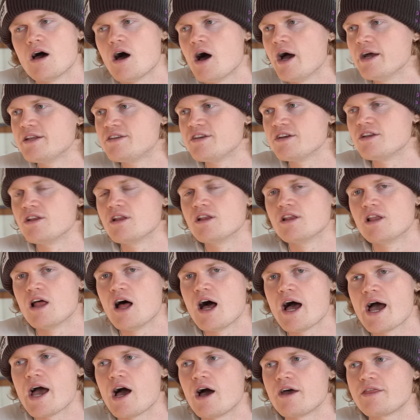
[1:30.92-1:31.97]
I didn't
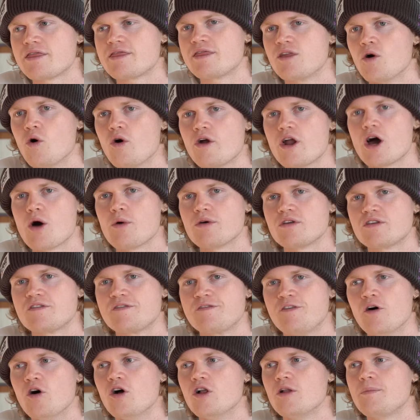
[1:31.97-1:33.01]
lie, I thought I was
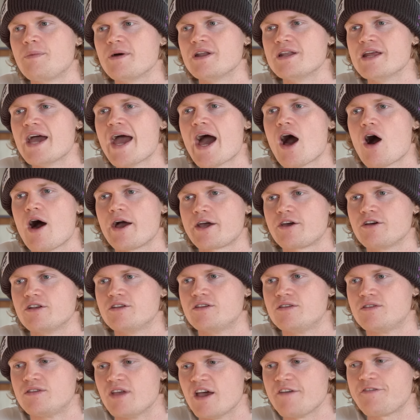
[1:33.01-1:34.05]
full, but now I could
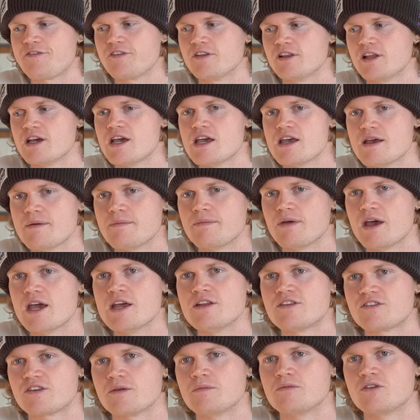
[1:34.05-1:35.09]
definitely
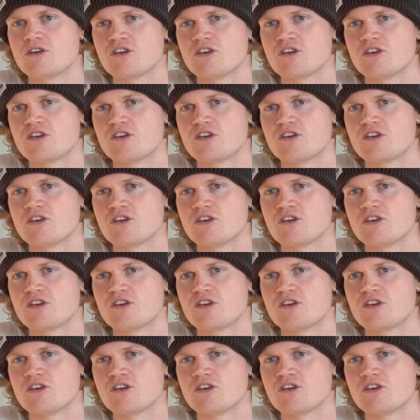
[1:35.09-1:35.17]
eat some